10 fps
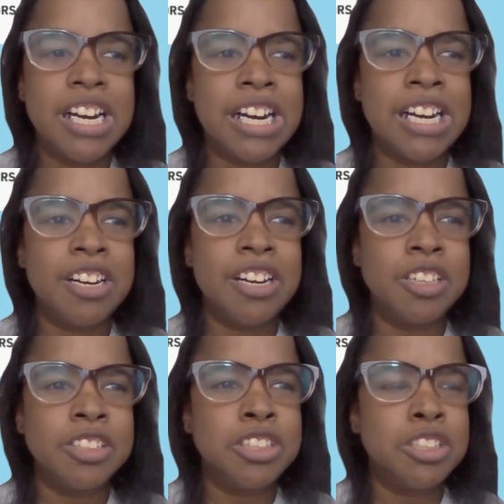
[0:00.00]
I
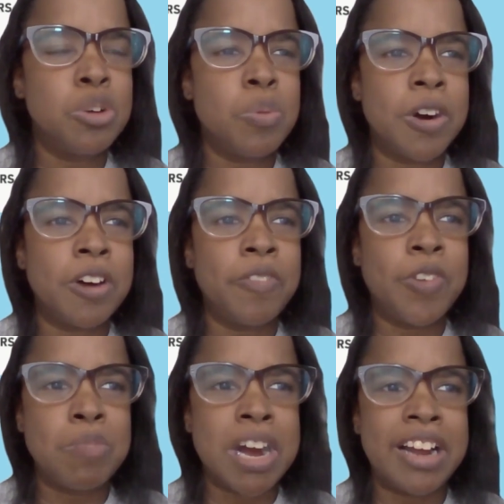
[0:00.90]
also work
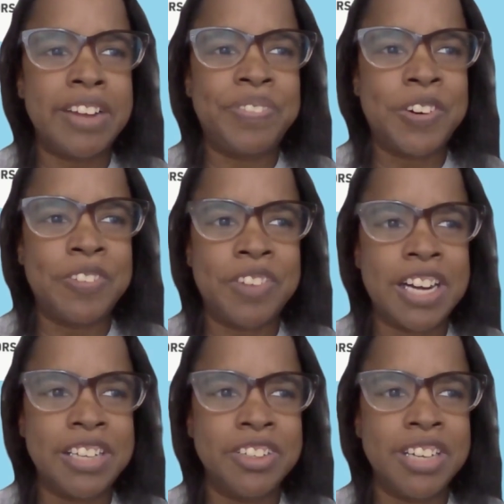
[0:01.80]
for my
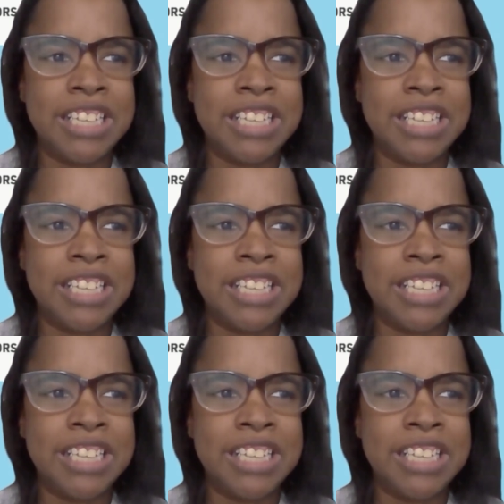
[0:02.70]
provider